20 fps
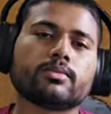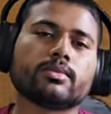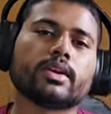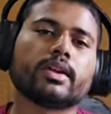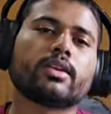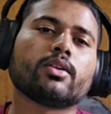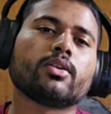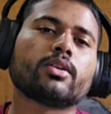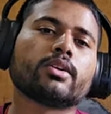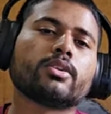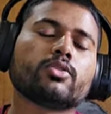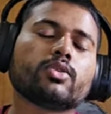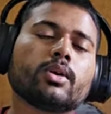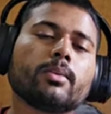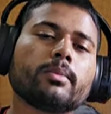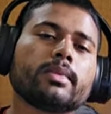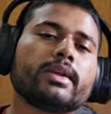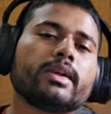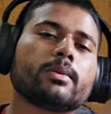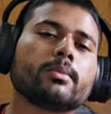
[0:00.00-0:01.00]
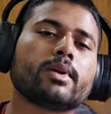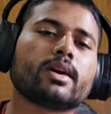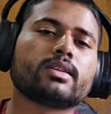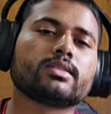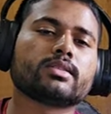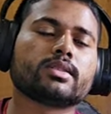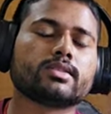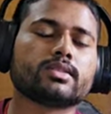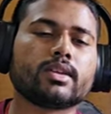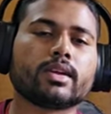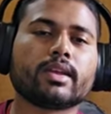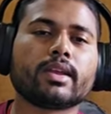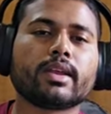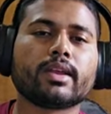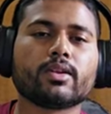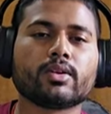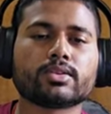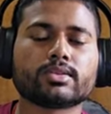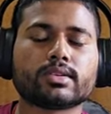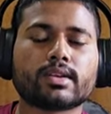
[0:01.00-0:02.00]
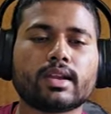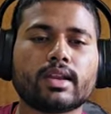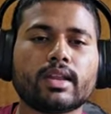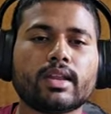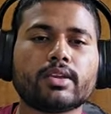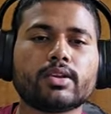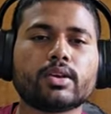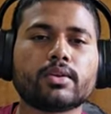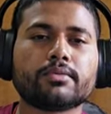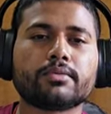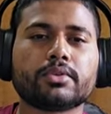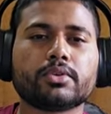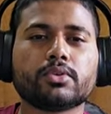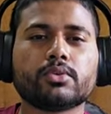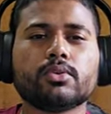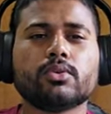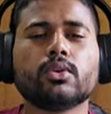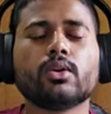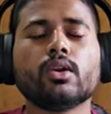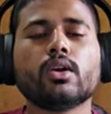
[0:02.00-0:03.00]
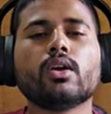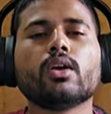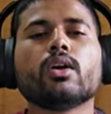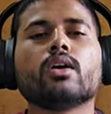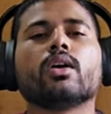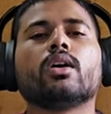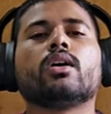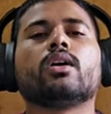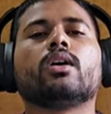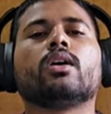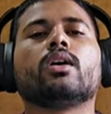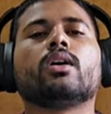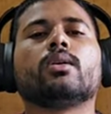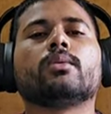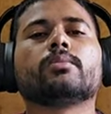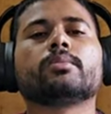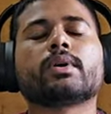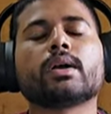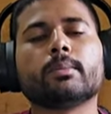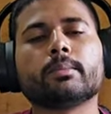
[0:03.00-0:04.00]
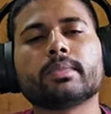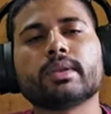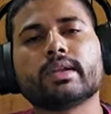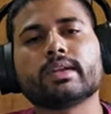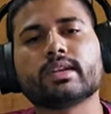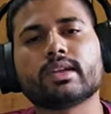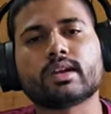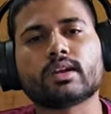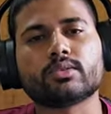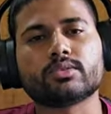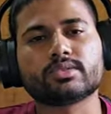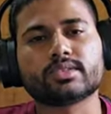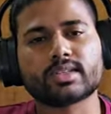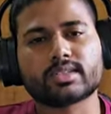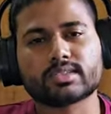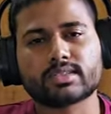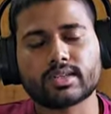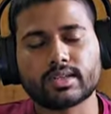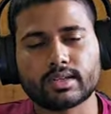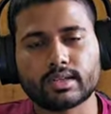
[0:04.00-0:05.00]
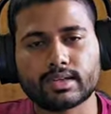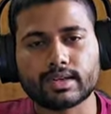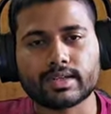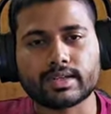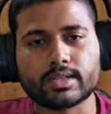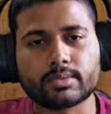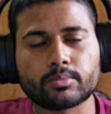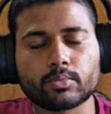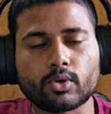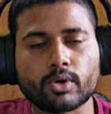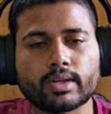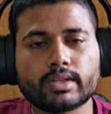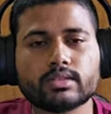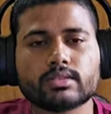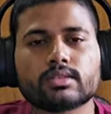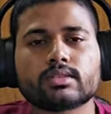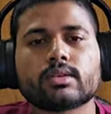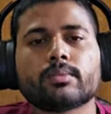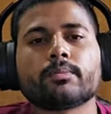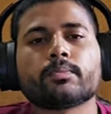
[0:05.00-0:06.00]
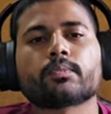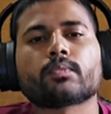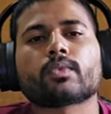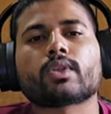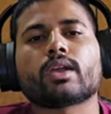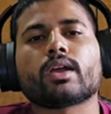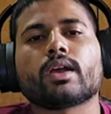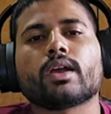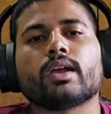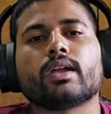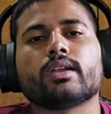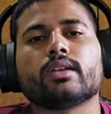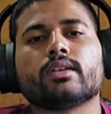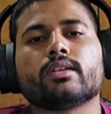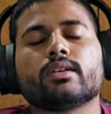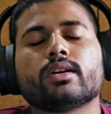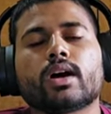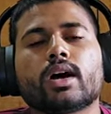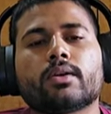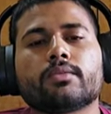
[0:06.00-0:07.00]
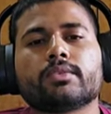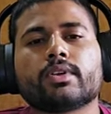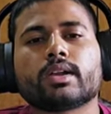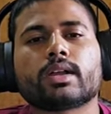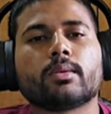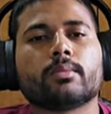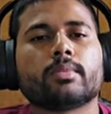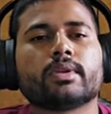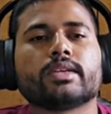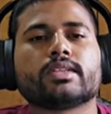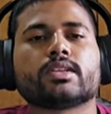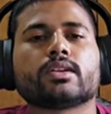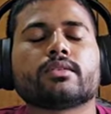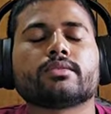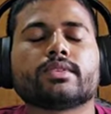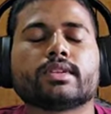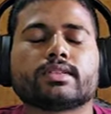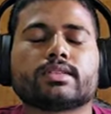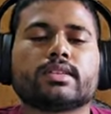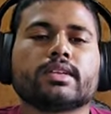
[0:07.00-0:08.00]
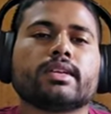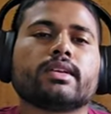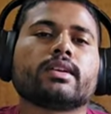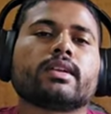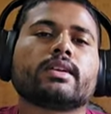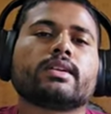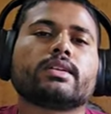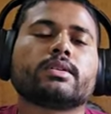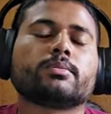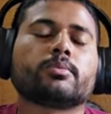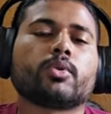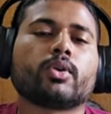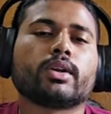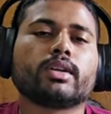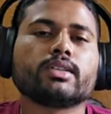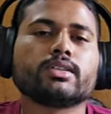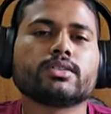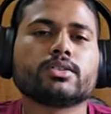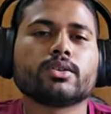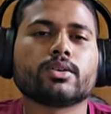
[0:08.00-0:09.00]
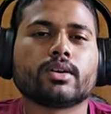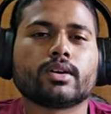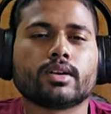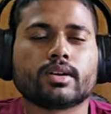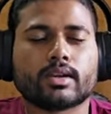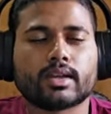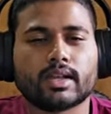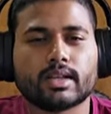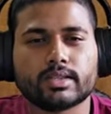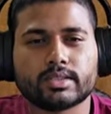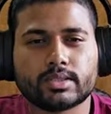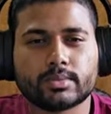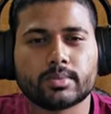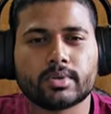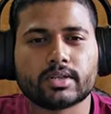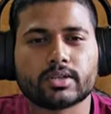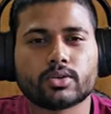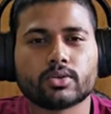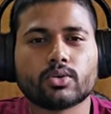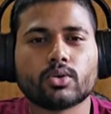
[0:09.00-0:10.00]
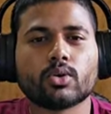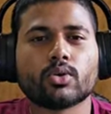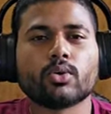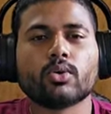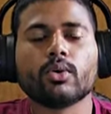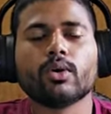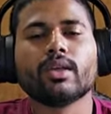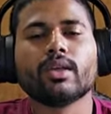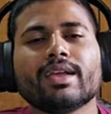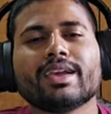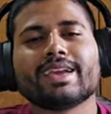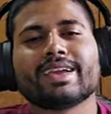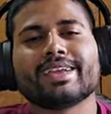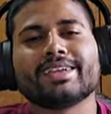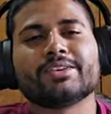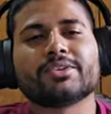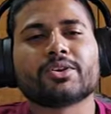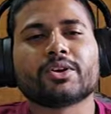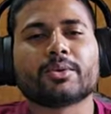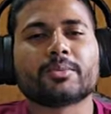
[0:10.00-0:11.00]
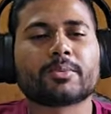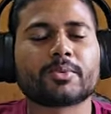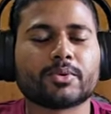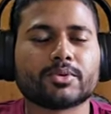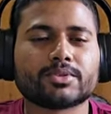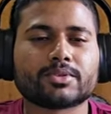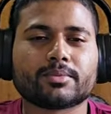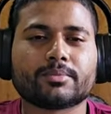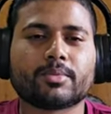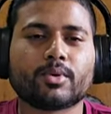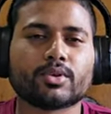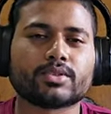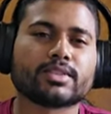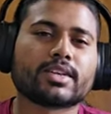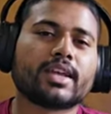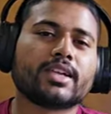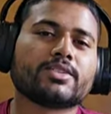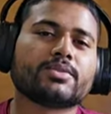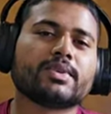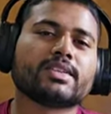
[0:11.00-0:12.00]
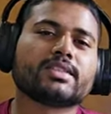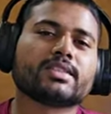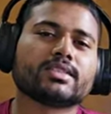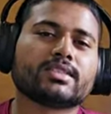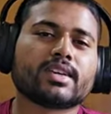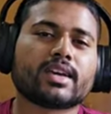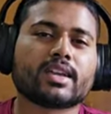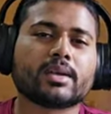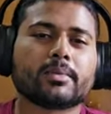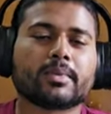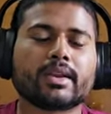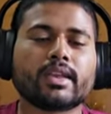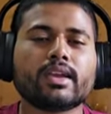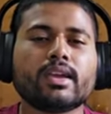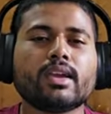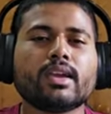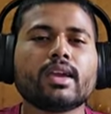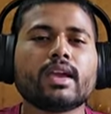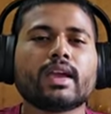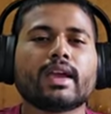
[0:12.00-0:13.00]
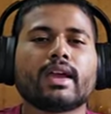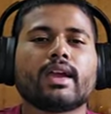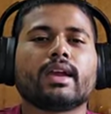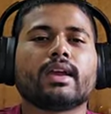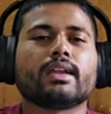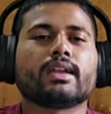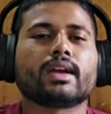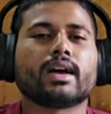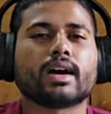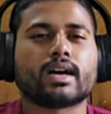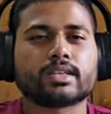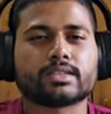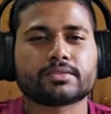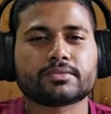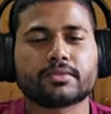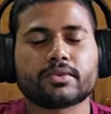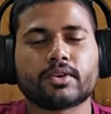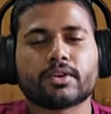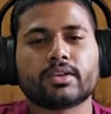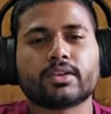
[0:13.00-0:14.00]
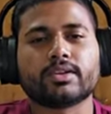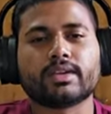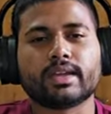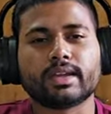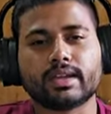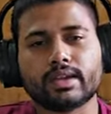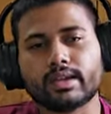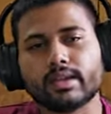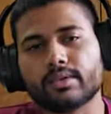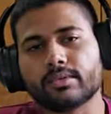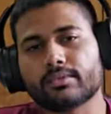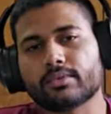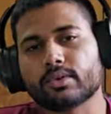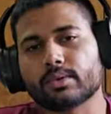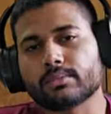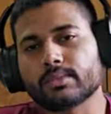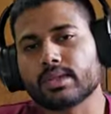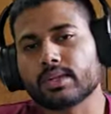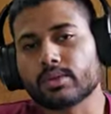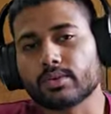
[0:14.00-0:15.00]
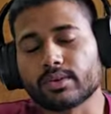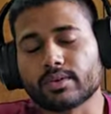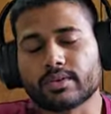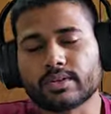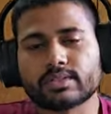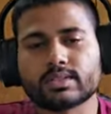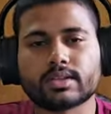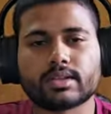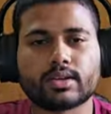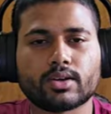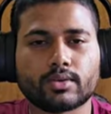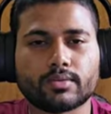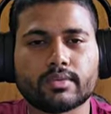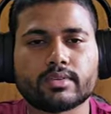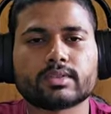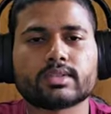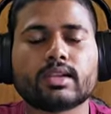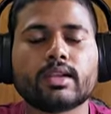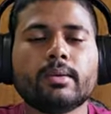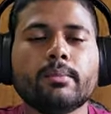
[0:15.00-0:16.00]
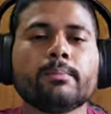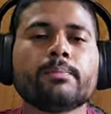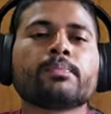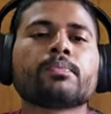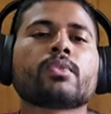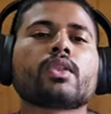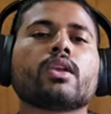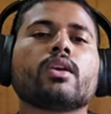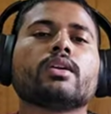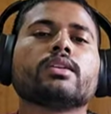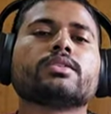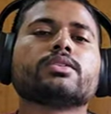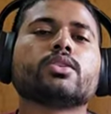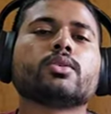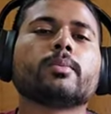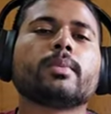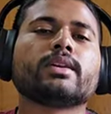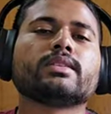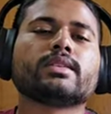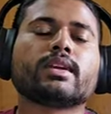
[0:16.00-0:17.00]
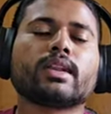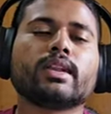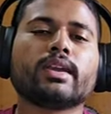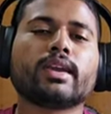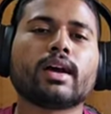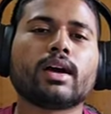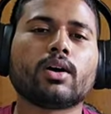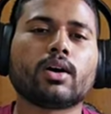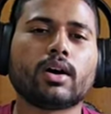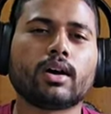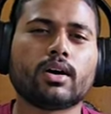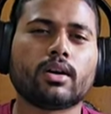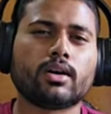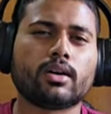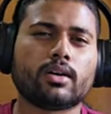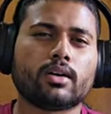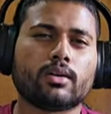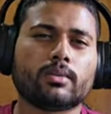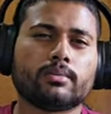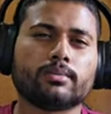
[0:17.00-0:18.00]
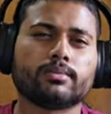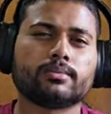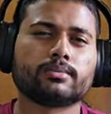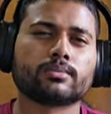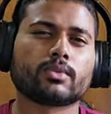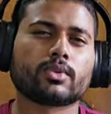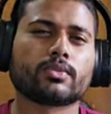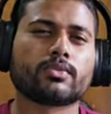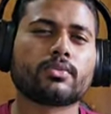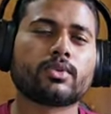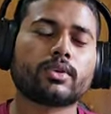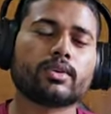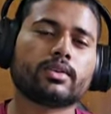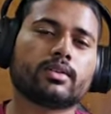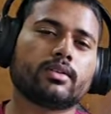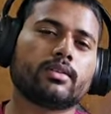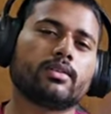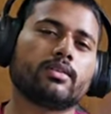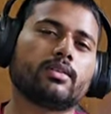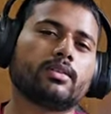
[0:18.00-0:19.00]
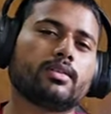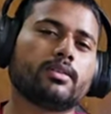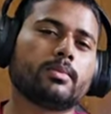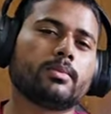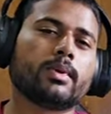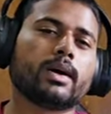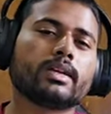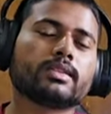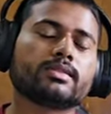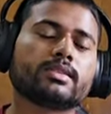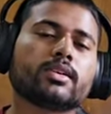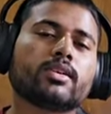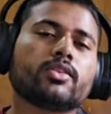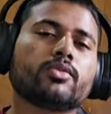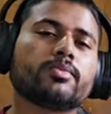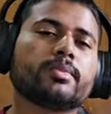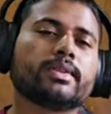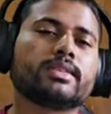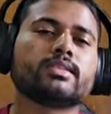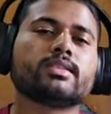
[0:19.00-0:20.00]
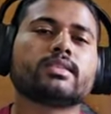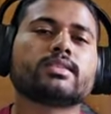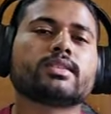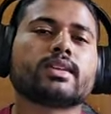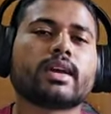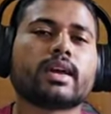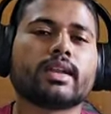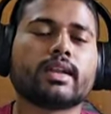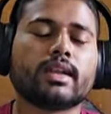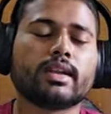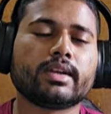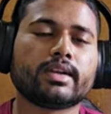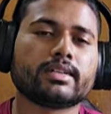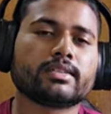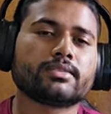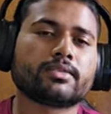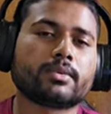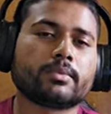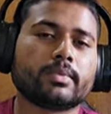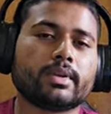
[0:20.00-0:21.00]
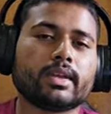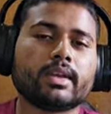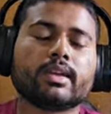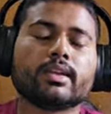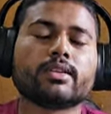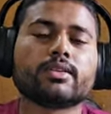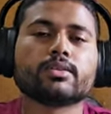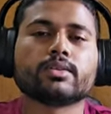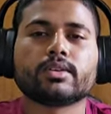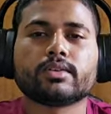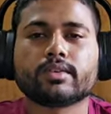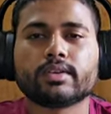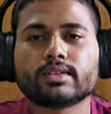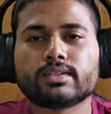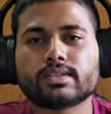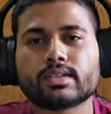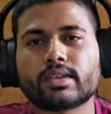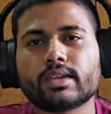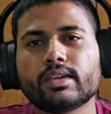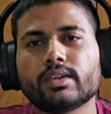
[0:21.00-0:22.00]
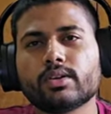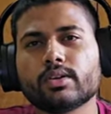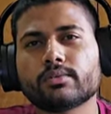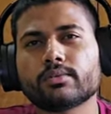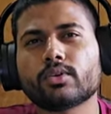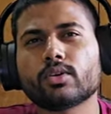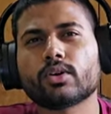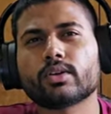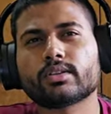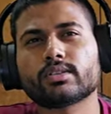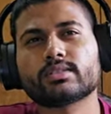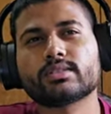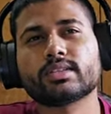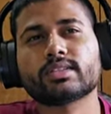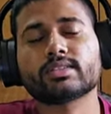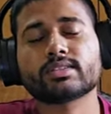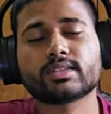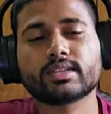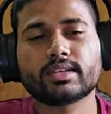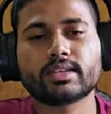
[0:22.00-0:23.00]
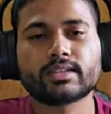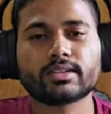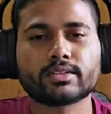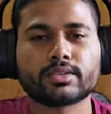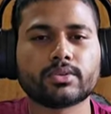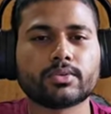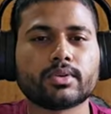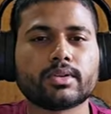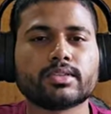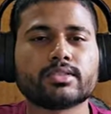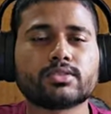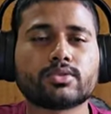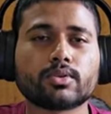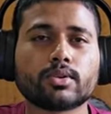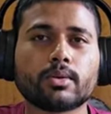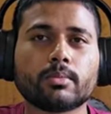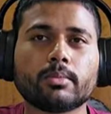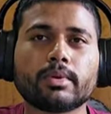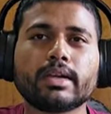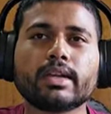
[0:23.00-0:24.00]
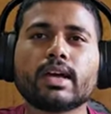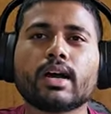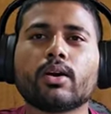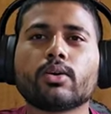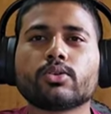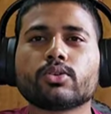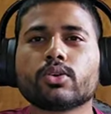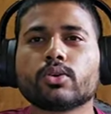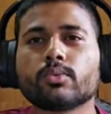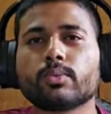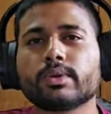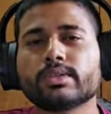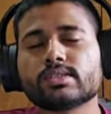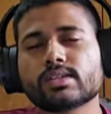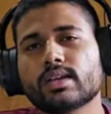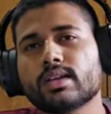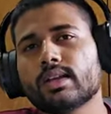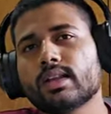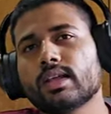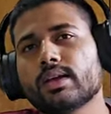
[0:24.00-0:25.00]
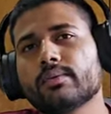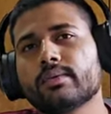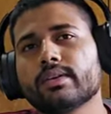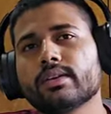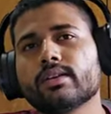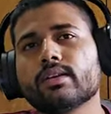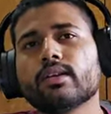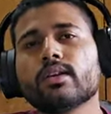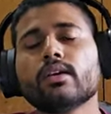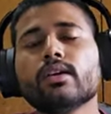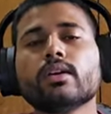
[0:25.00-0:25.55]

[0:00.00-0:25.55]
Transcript: in order to complete a master's degree in Australia, you have to complete around 16 credit points. And after completion of 16 credit points, you are eligible to go into your post-graduation ceremony and ask for your degree from the university, obviously. So basically, for Master of Business Analytics from Deakin University, you have got 16 units to complete, out of which 12